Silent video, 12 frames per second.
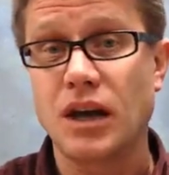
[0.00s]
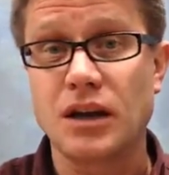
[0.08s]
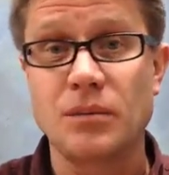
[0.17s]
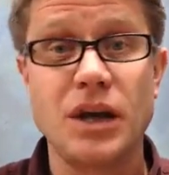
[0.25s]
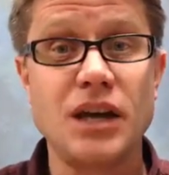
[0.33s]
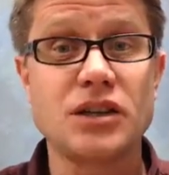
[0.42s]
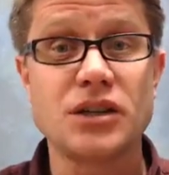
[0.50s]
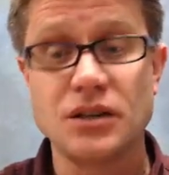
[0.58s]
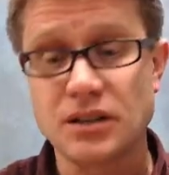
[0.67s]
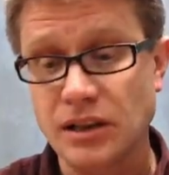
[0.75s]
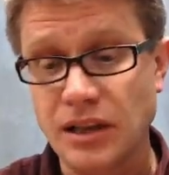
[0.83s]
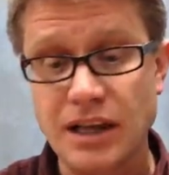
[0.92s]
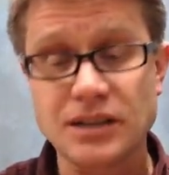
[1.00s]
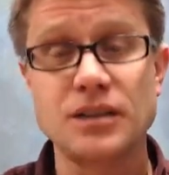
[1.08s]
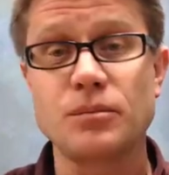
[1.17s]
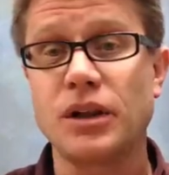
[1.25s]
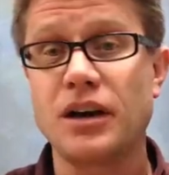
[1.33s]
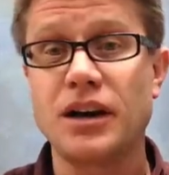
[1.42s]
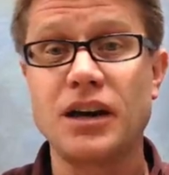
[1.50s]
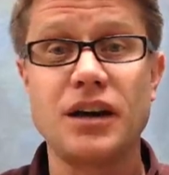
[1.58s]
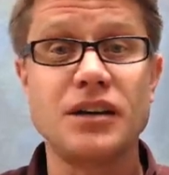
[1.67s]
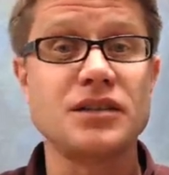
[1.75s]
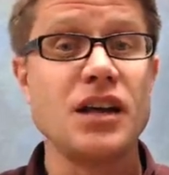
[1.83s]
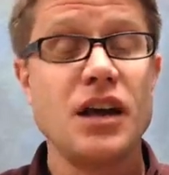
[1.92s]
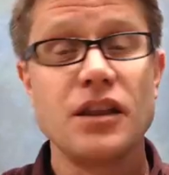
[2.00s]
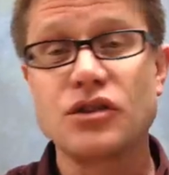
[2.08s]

animations, lesson plans.